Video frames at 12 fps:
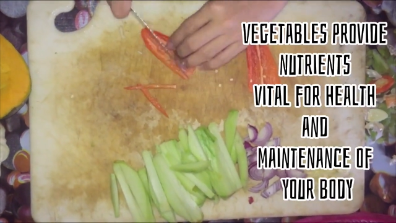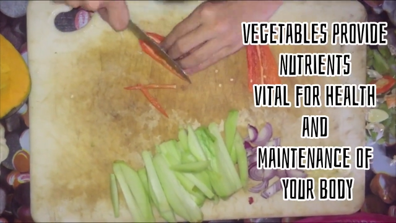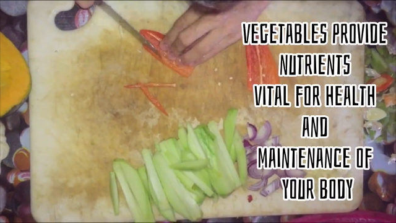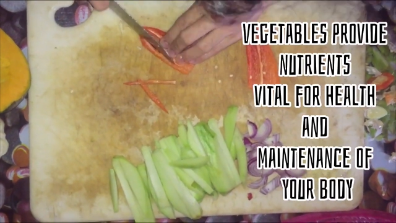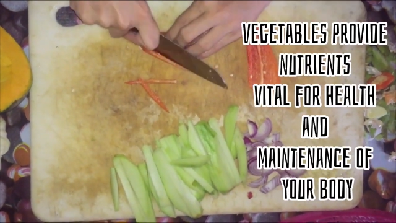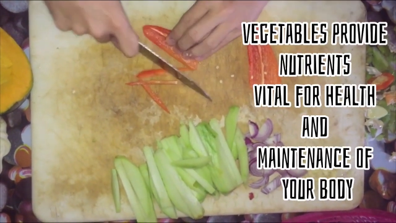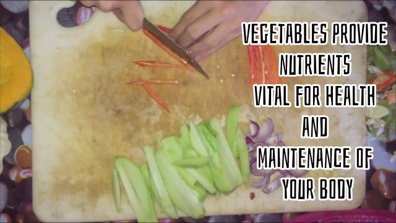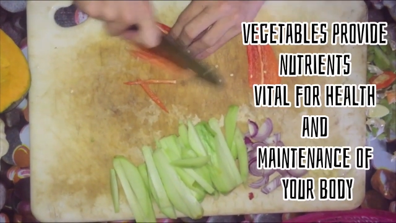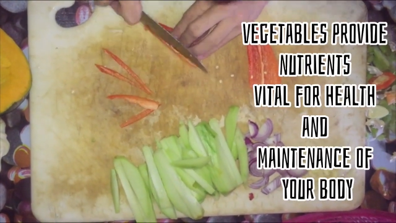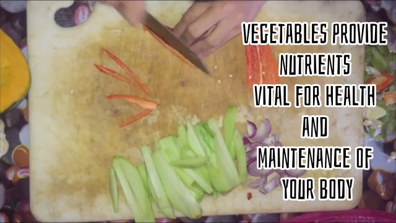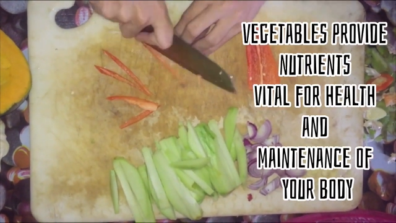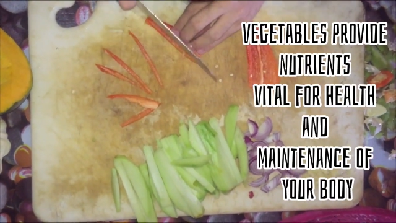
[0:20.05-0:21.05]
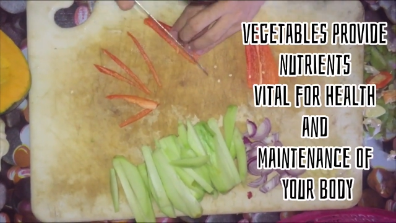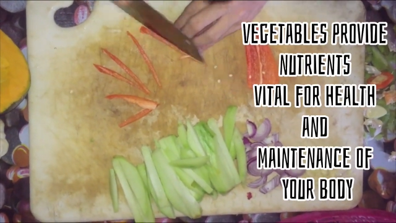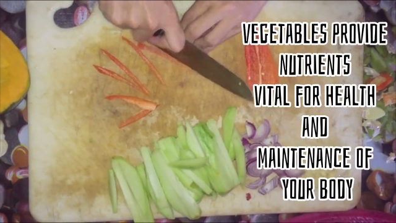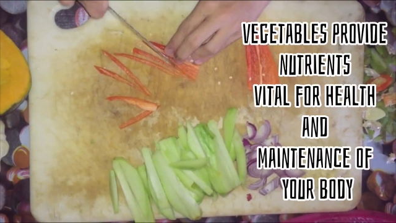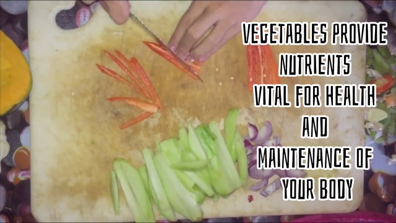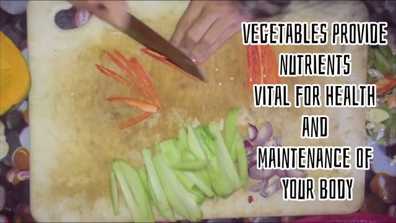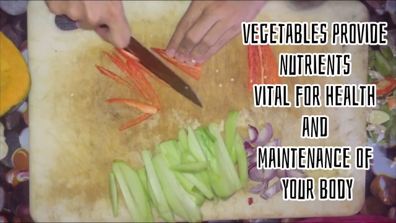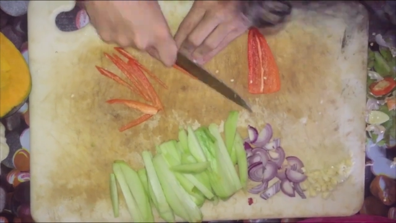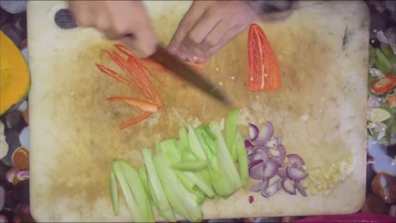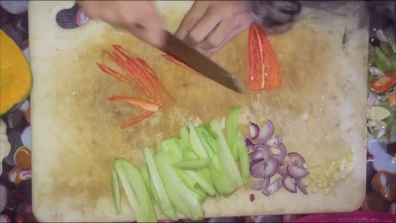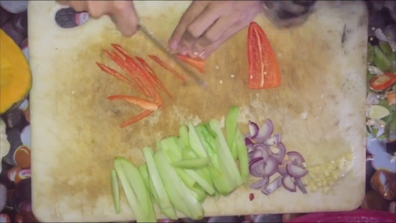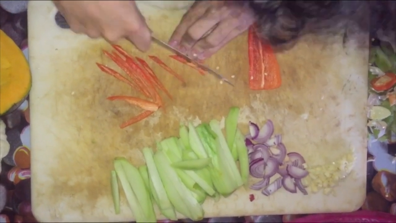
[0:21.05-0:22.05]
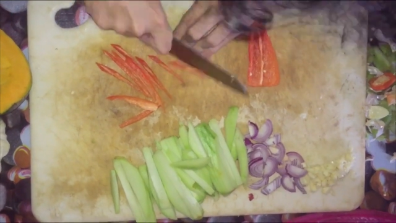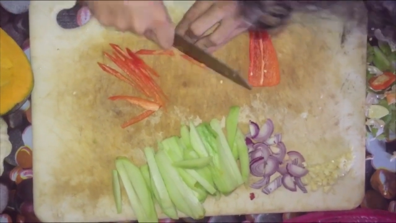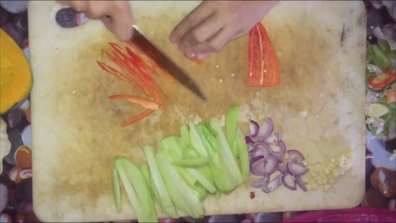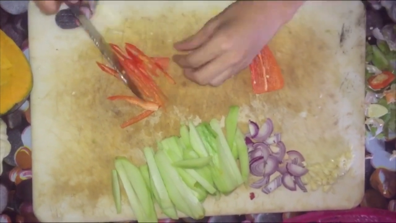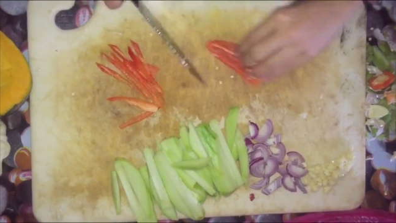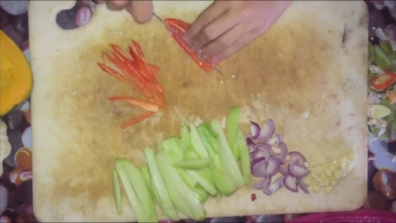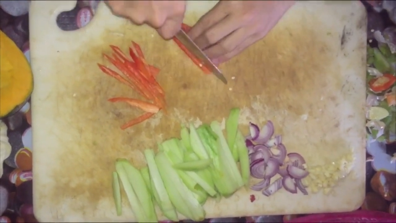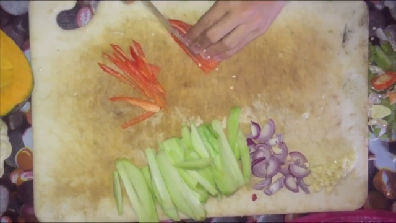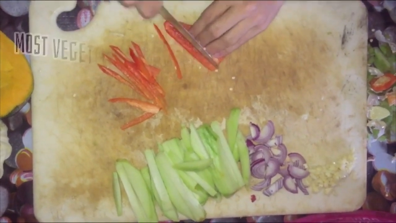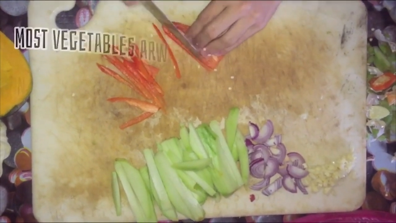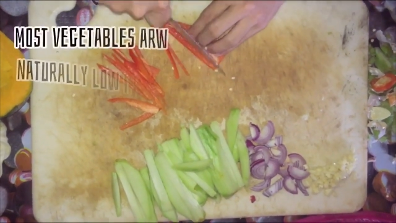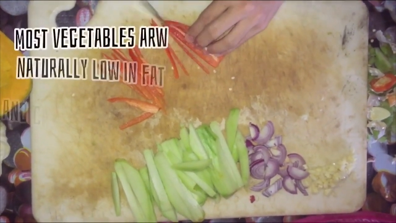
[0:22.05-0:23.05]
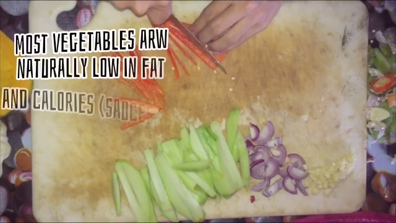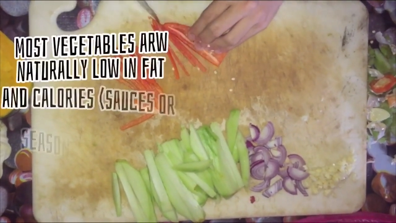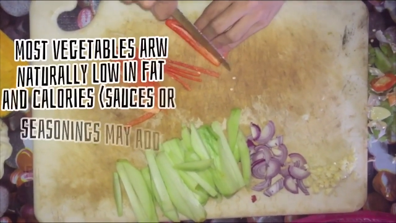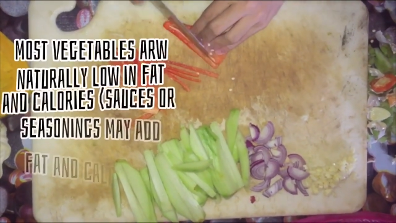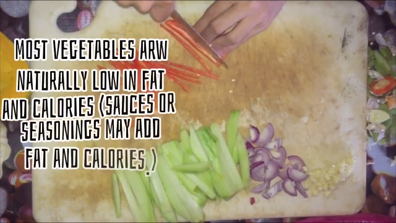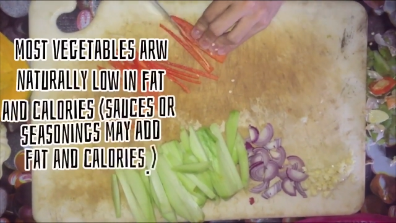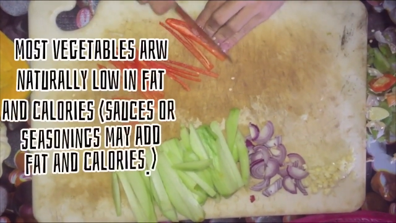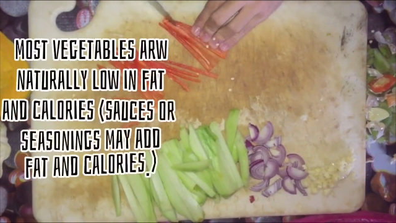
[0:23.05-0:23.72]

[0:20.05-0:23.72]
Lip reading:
No face is visible, so there are no lips to read.